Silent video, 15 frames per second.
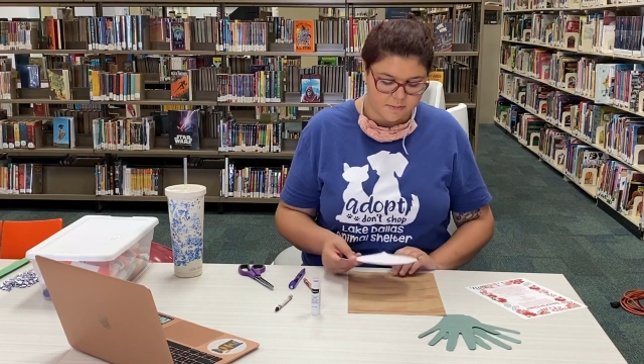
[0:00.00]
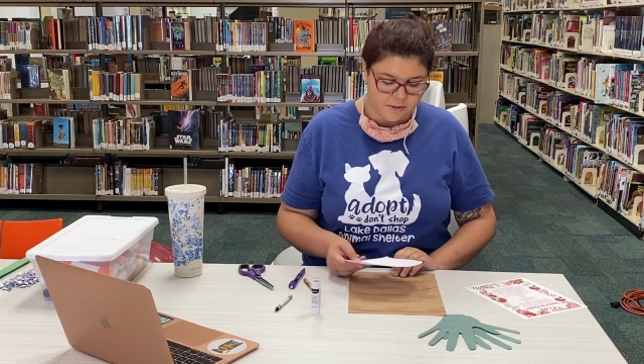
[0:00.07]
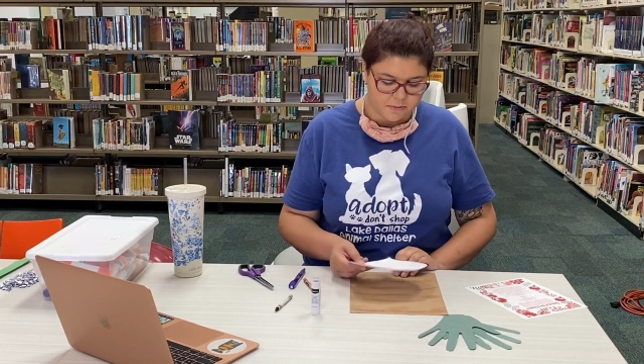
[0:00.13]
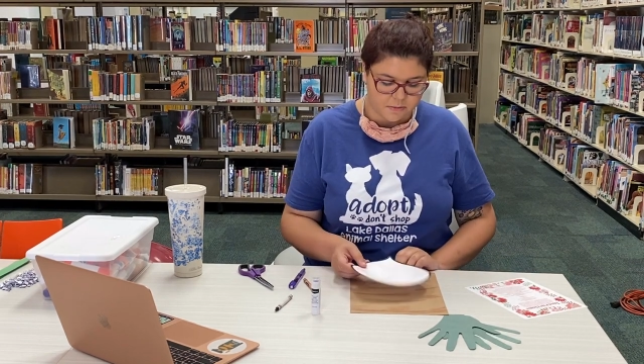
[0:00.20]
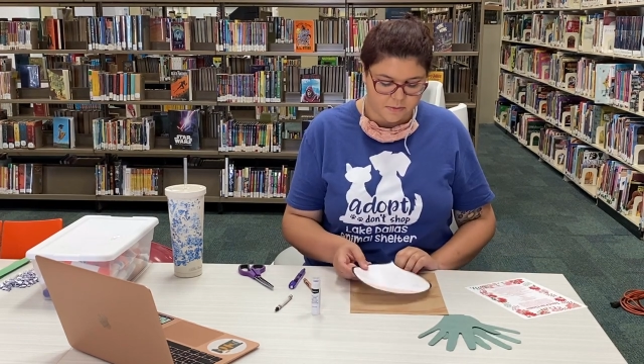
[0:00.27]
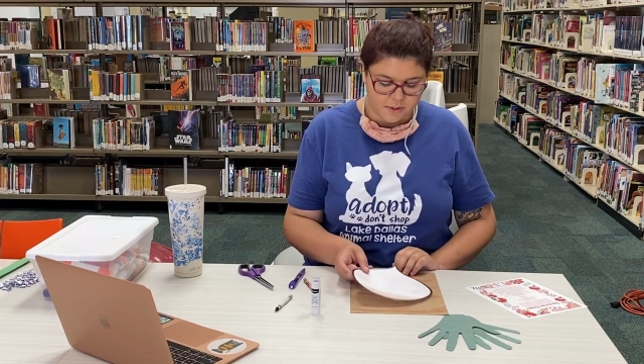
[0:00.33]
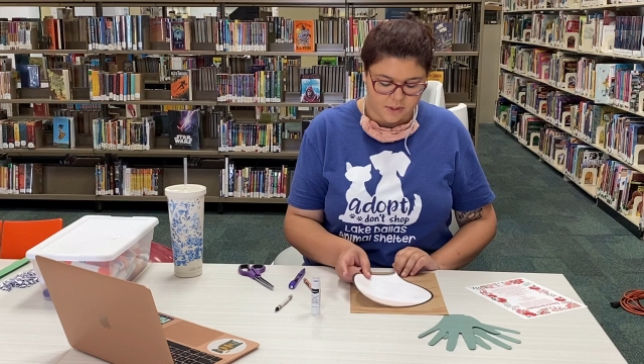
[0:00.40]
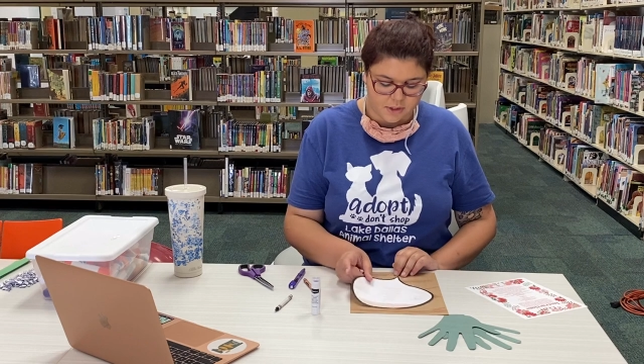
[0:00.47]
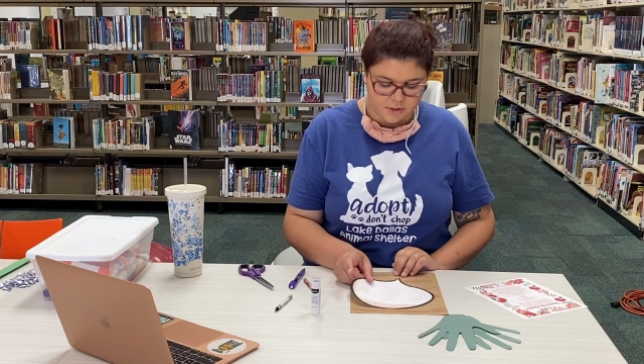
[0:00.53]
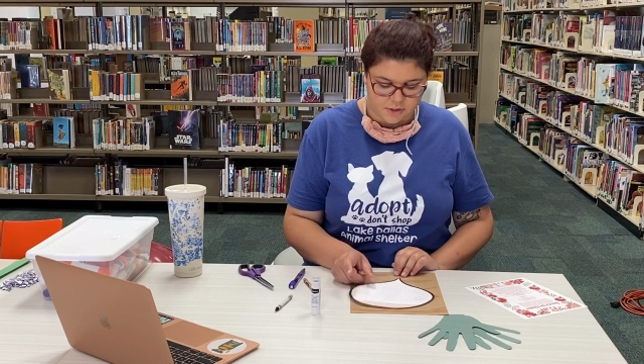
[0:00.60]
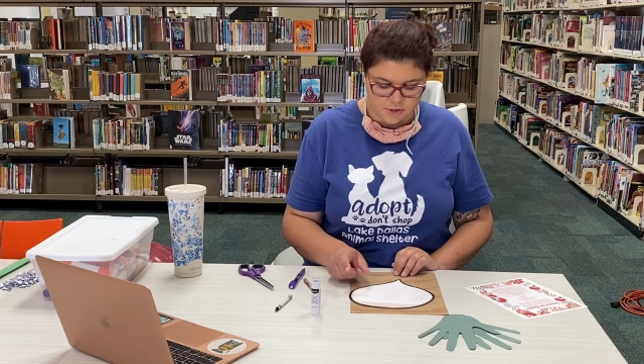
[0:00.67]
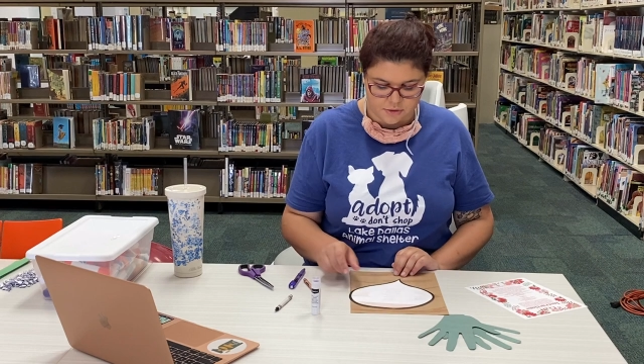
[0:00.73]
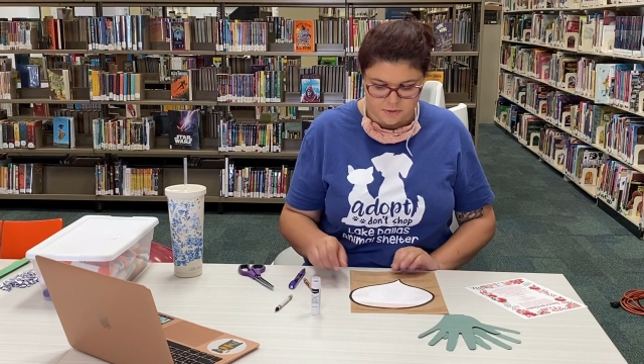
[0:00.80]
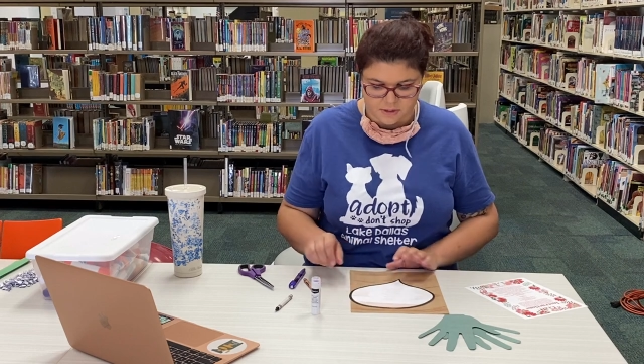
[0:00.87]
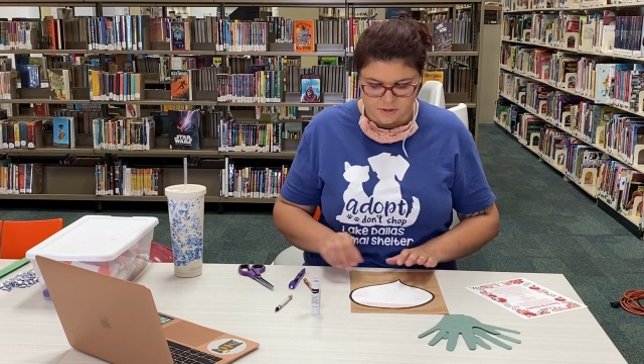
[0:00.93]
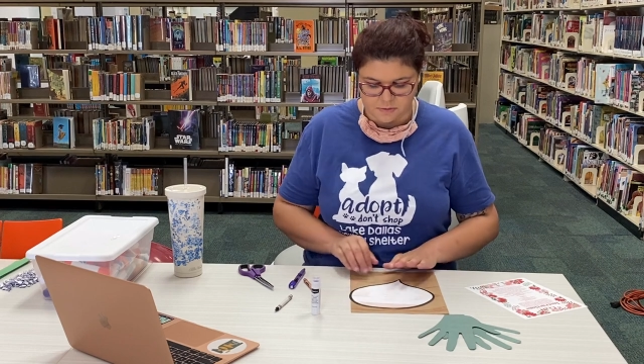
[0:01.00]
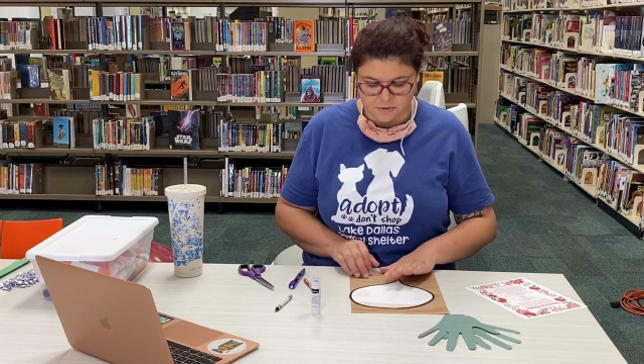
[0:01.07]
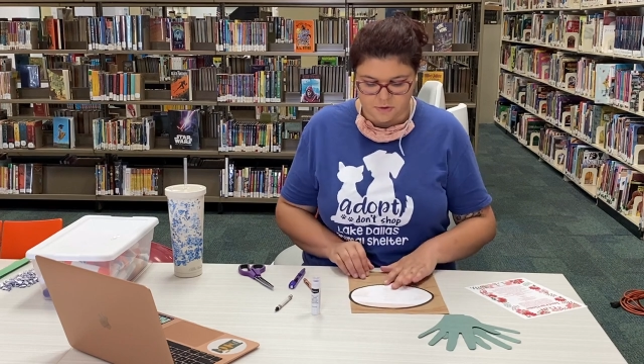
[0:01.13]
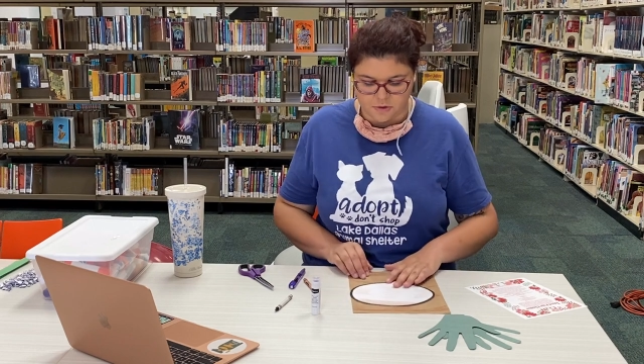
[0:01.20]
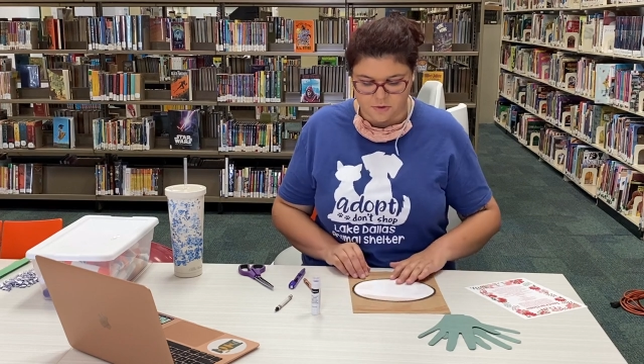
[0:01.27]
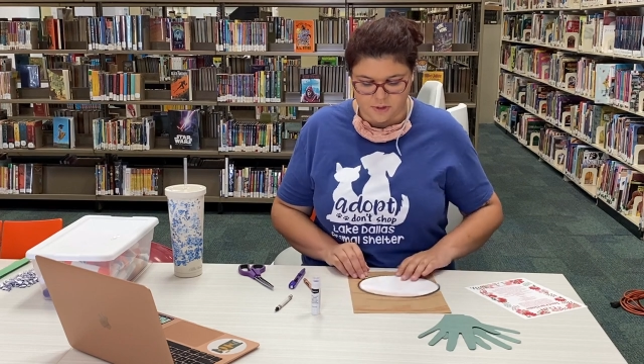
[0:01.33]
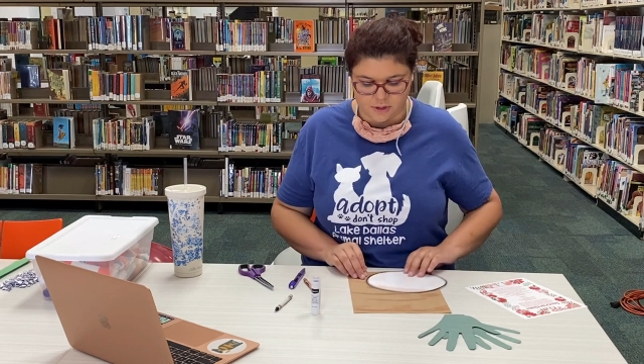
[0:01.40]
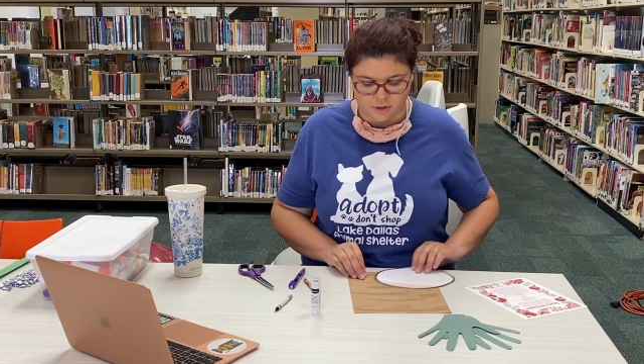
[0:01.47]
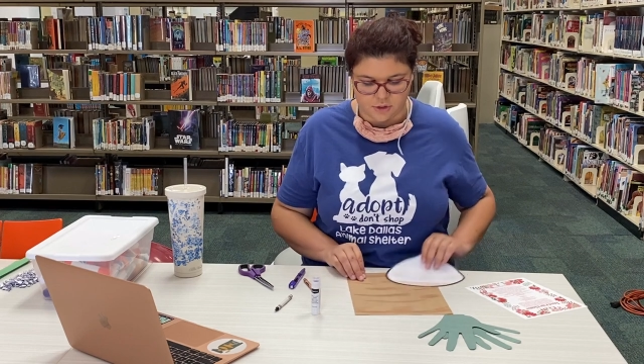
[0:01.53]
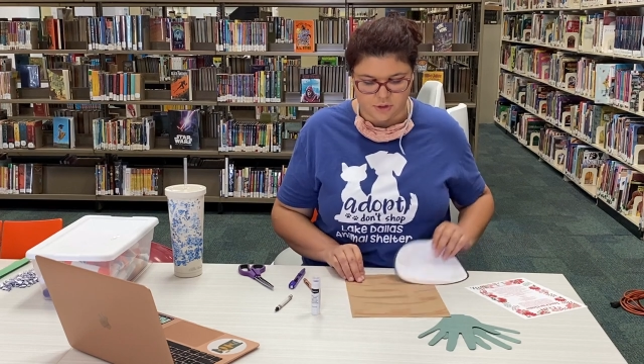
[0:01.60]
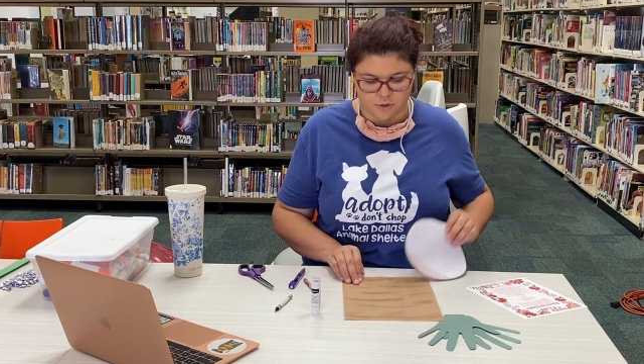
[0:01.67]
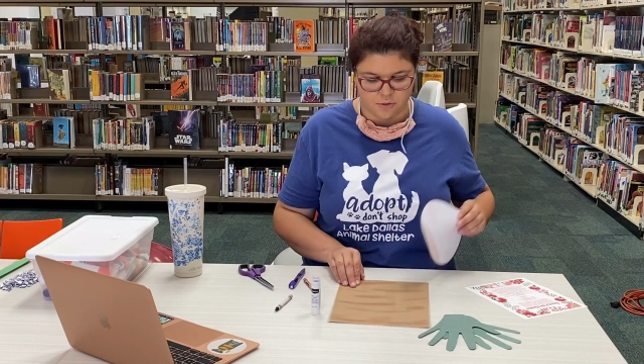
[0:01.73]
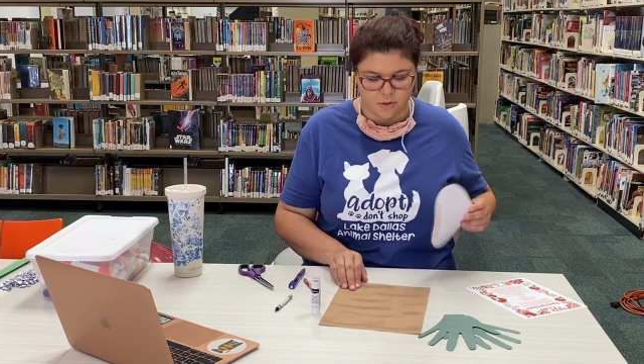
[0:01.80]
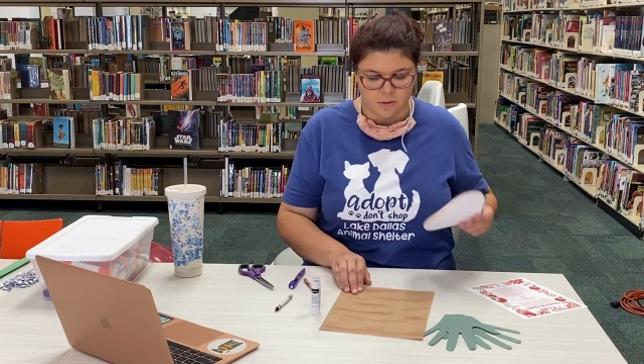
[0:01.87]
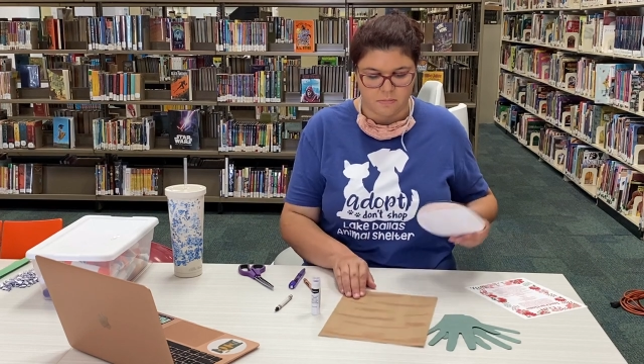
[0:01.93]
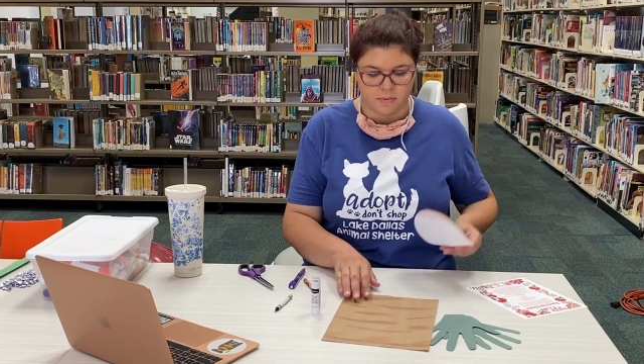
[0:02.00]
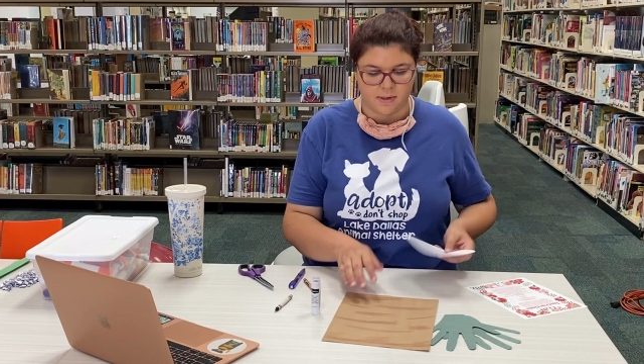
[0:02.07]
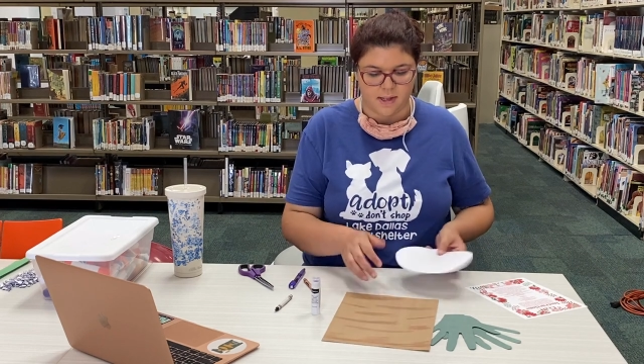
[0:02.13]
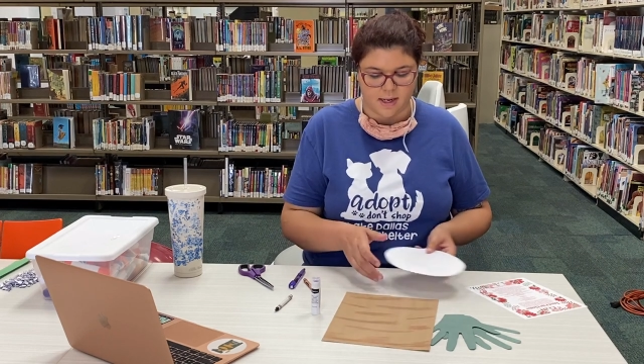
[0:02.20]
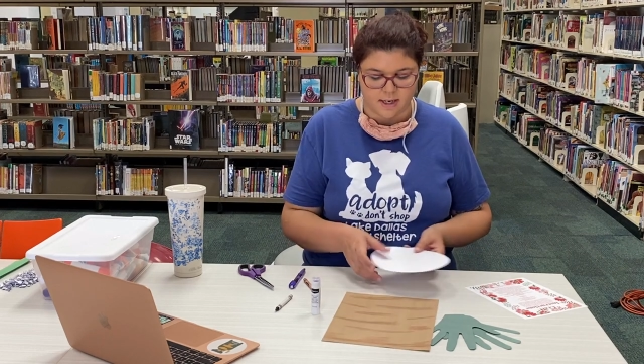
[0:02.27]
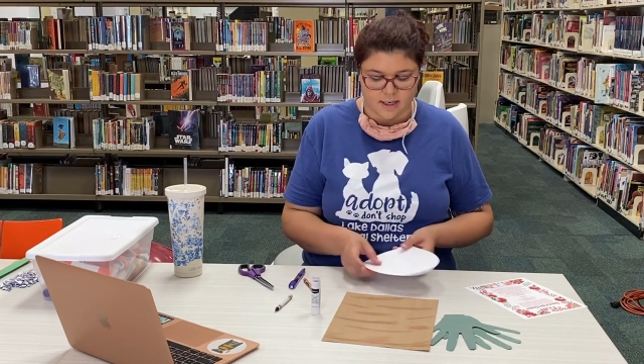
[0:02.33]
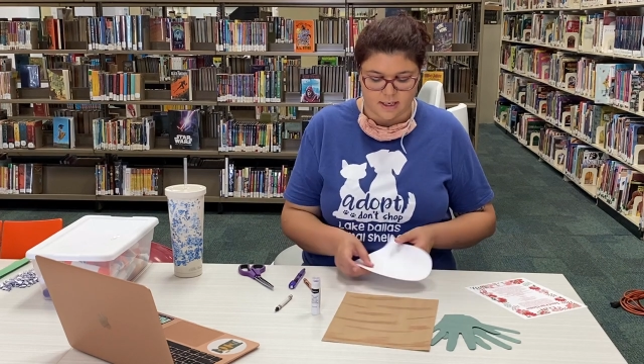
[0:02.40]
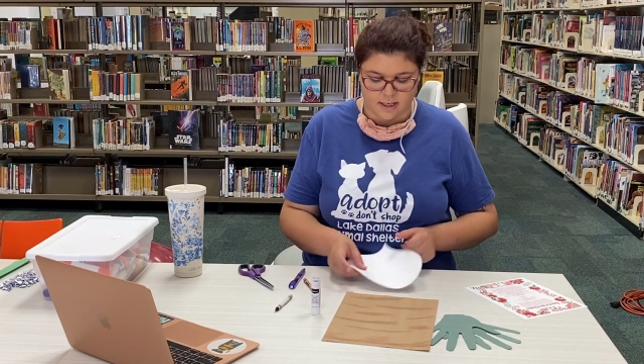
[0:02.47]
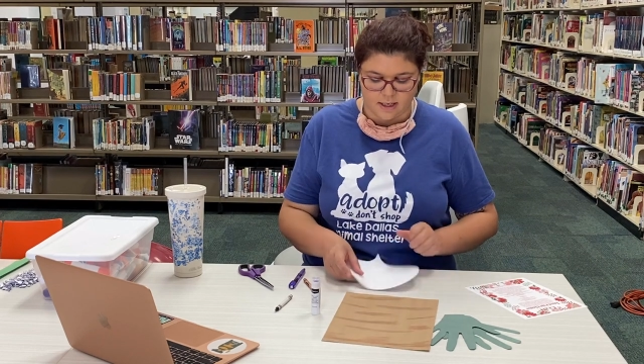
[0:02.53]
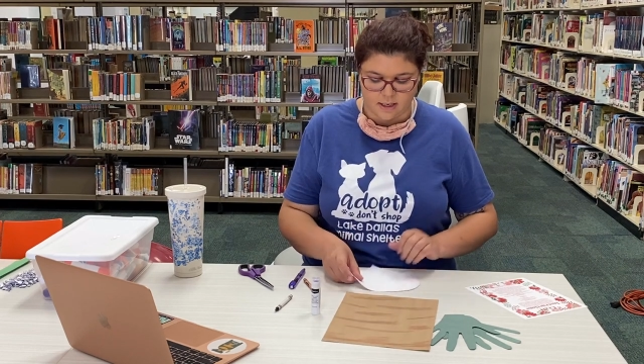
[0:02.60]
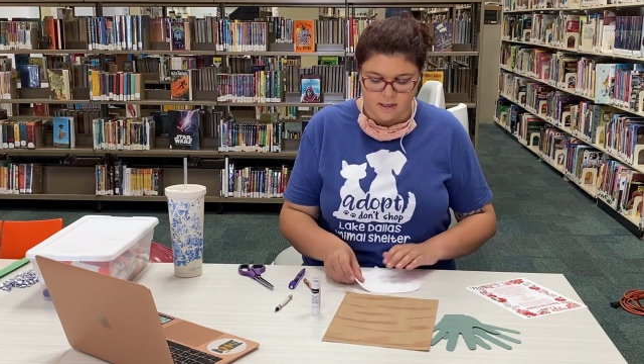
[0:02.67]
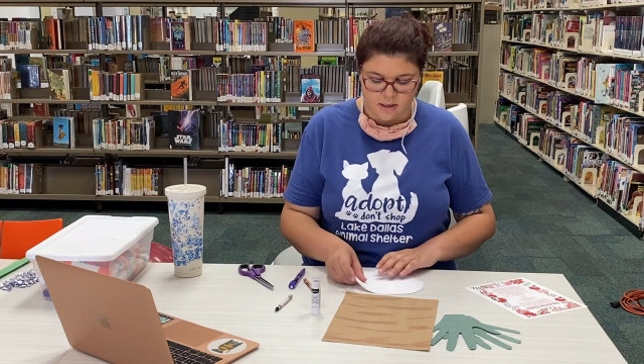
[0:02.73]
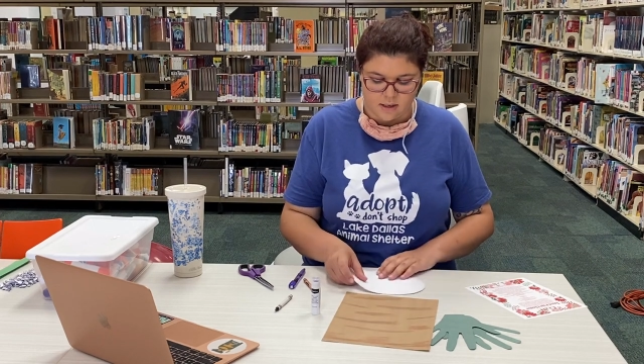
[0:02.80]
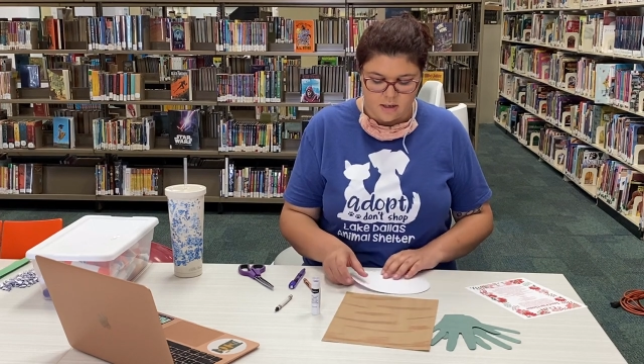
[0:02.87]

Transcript: So what we're going to do is we're going to apply.